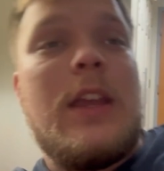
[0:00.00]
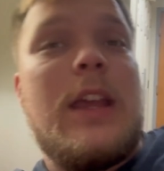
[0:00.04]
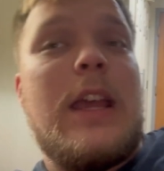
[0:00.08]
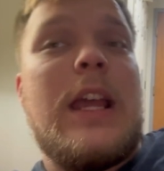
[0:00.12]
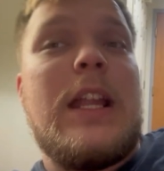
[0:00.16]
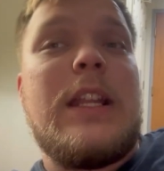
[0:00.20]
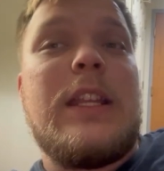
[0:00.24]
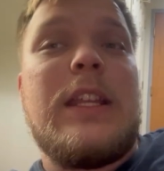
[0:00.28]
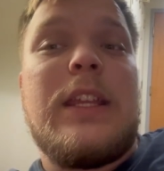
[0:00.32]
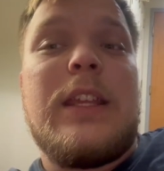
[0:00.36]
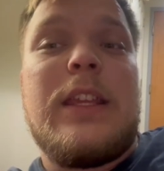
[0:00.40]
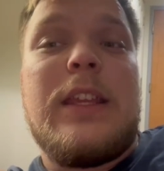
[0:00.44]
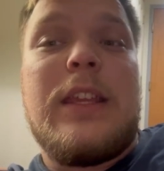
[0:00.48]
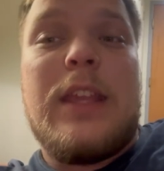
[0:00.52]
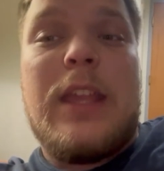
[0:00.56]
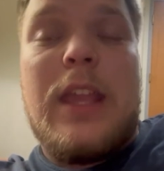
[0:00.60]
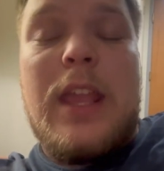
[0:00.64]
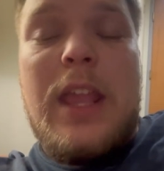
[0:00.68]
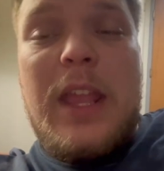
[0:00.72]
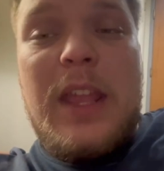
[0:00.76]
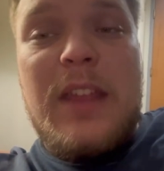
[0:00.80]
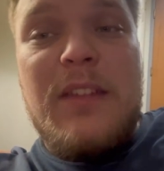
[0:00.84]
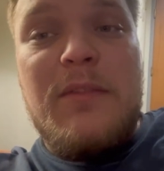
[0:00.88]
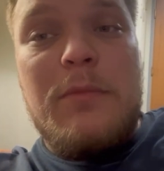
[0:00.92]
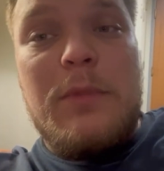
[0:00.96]
And he
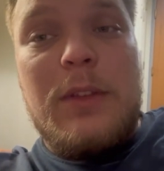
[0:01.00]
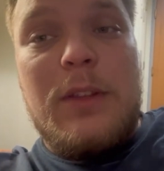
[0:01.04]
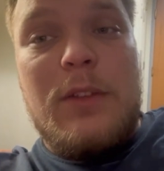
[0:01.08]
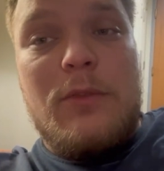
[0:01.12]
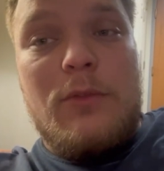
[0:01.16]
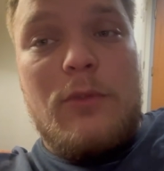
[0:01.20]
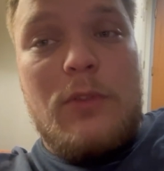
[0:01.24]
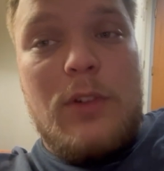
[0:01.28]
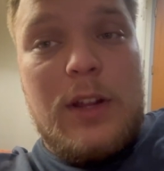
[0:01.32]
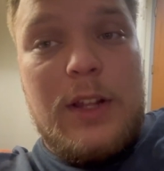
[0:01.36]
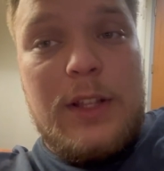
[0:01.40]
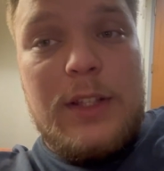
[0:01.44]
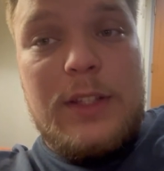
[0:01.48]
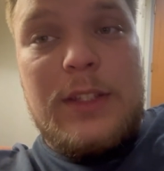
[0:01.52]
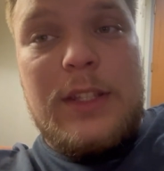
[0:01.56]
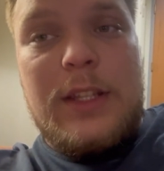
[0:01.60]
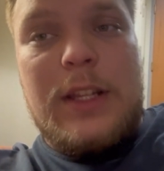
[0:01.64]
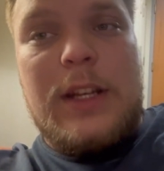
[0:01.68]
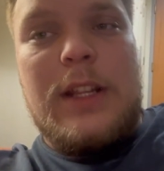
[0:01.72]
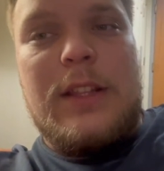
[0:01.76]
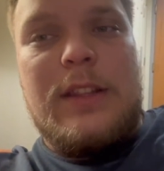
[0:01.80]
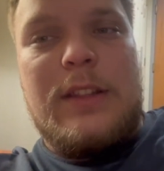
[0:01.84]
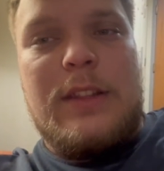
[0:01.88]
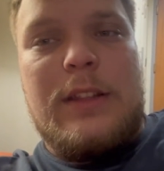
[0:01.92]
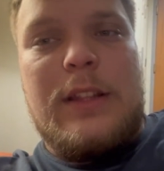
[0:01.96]
gave me runs
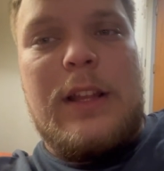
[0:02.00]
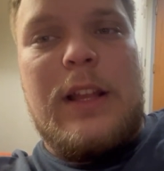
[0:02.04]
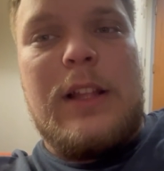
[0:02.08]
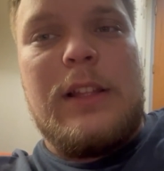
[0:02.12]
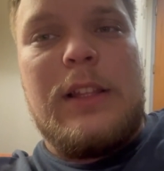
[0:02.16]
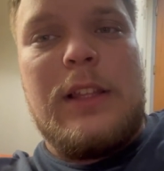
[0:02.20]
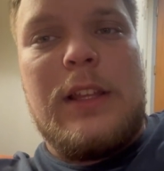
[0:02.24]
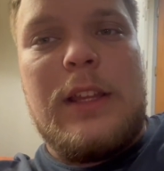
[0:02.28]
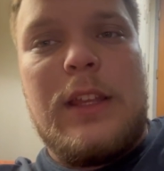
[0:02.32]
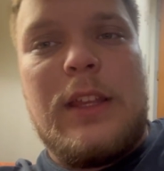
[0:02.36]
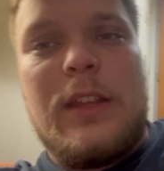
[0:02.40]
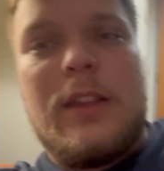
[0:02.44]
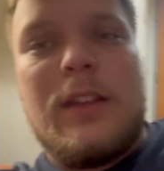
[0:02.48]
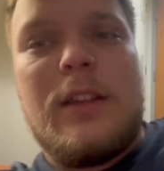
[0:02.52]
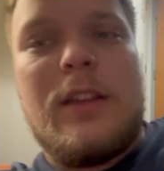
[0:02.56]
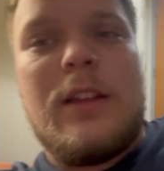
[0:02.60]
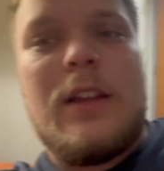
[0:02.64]
that I did not like.